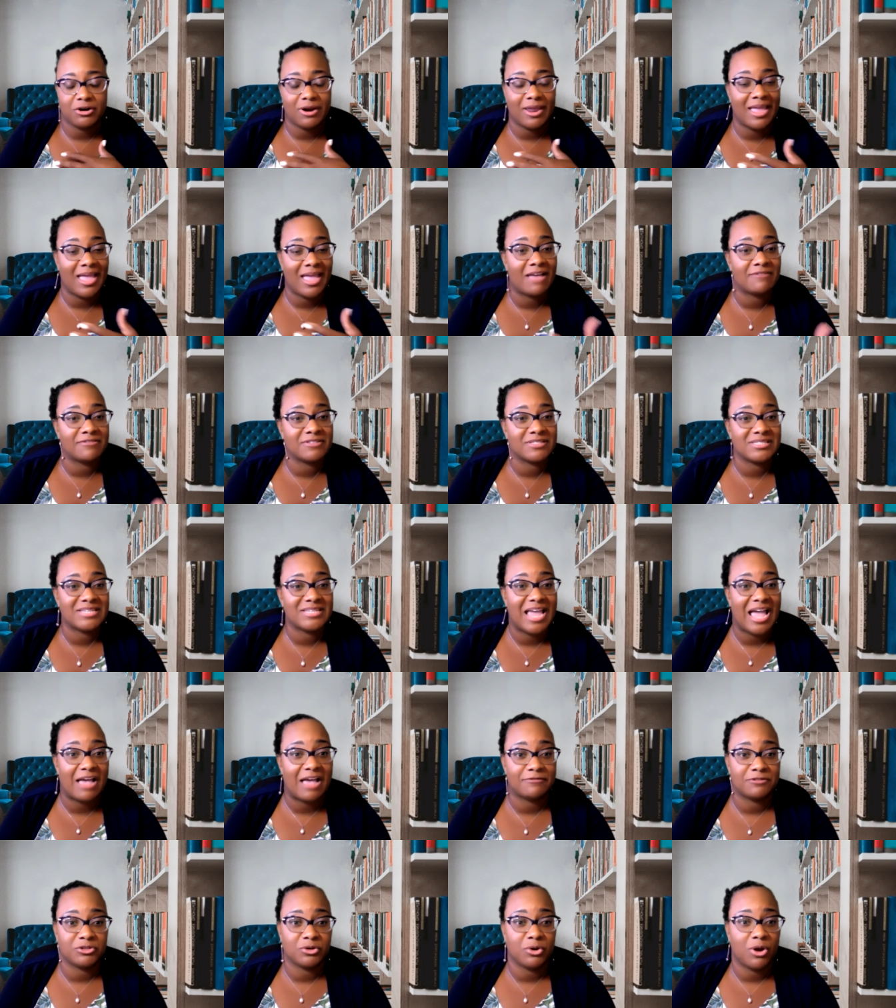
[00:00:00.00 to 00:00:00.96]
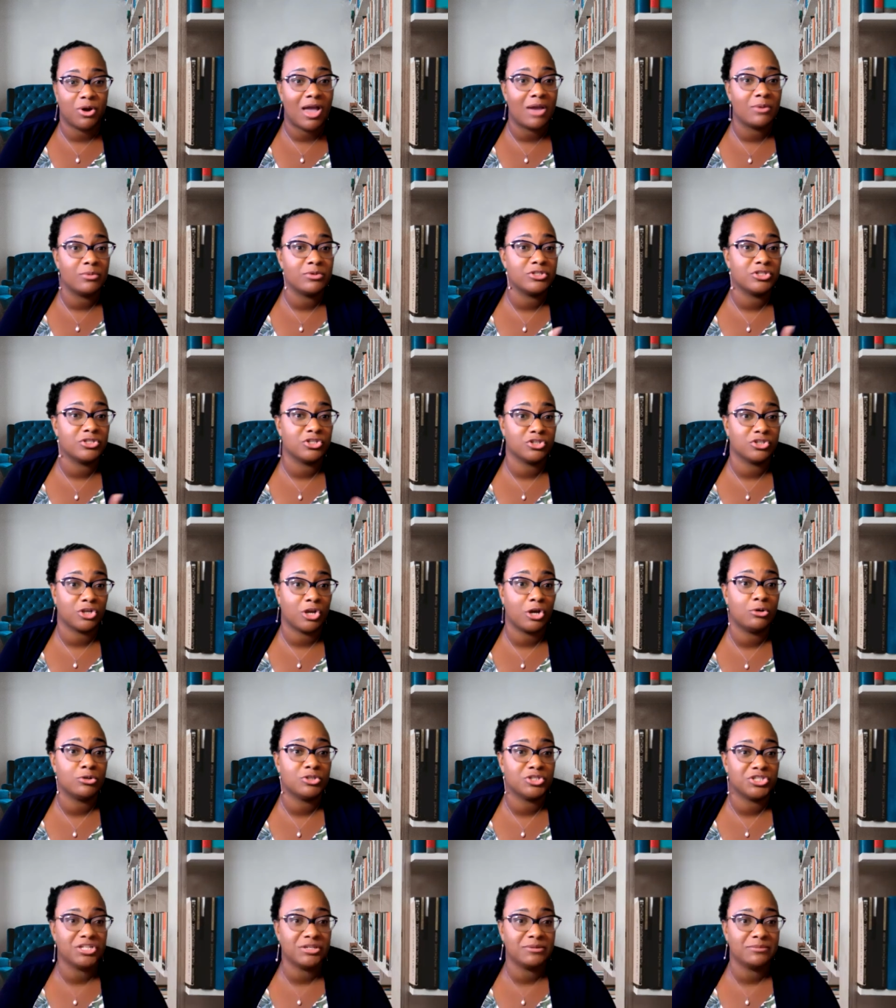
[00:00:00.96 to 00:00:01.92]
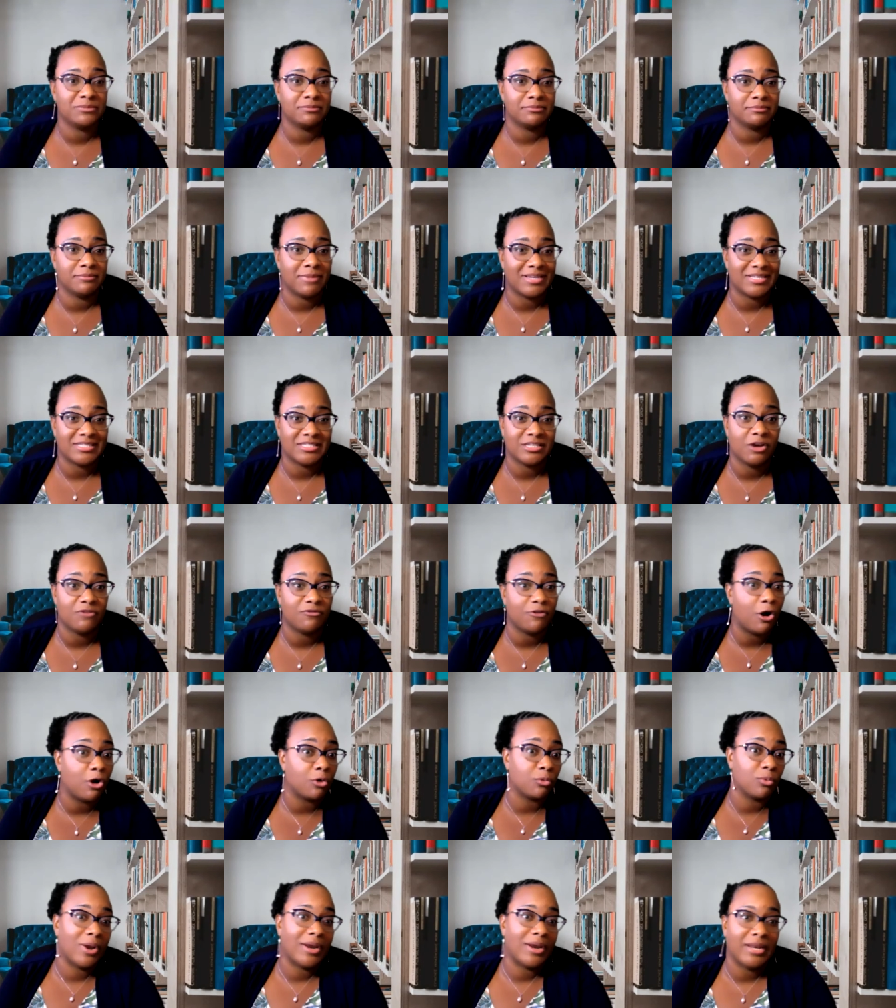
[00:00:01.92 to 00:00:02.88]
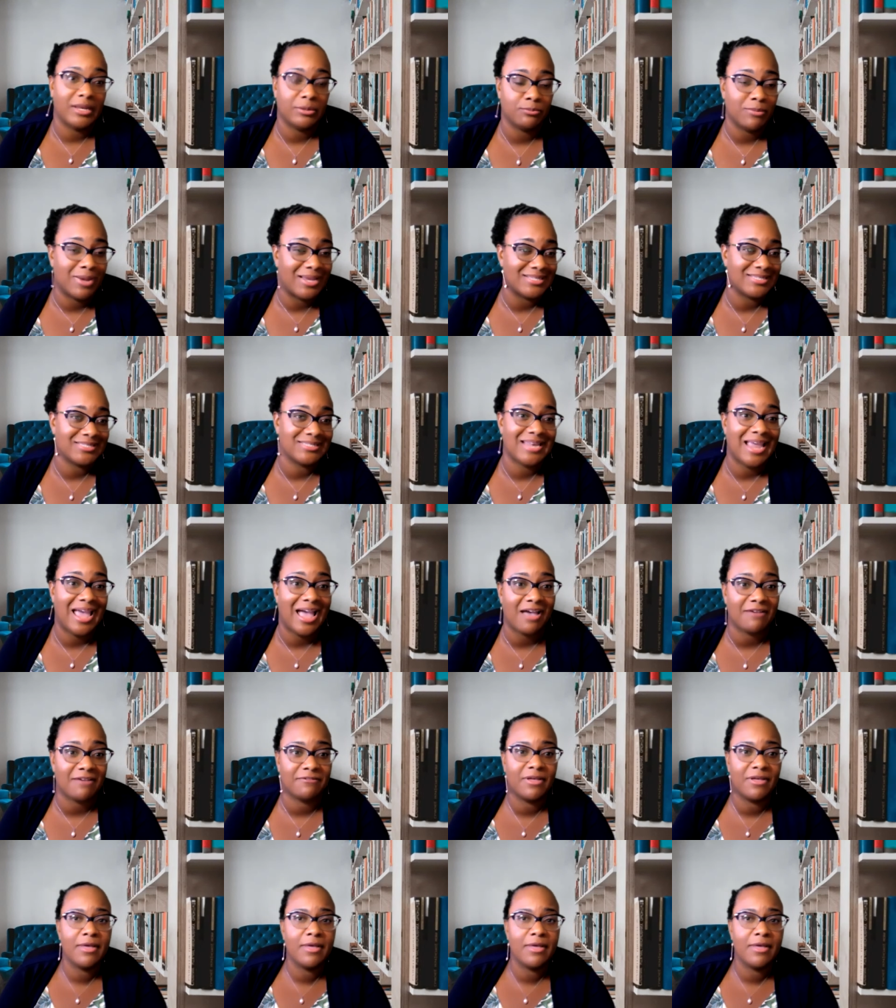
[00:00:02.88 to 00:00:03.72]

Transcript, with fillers: I have staff, so I was just coaching myself already, my staff.